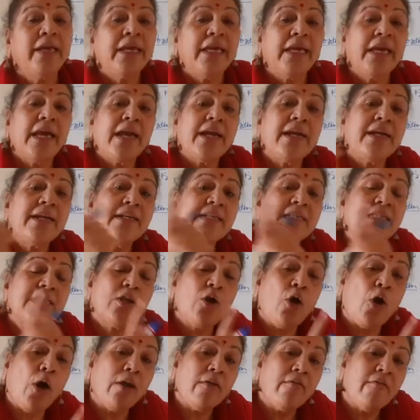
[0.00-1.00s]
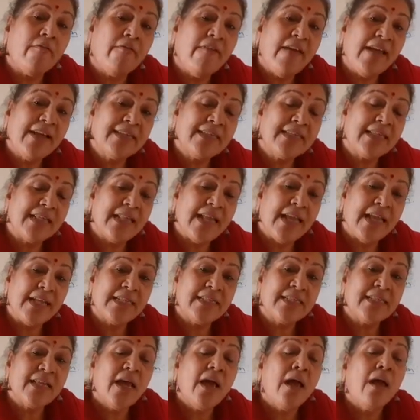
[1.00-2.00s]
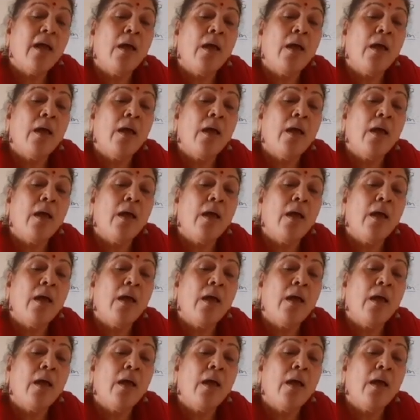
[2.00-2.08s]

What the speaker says: Here it is convex lens.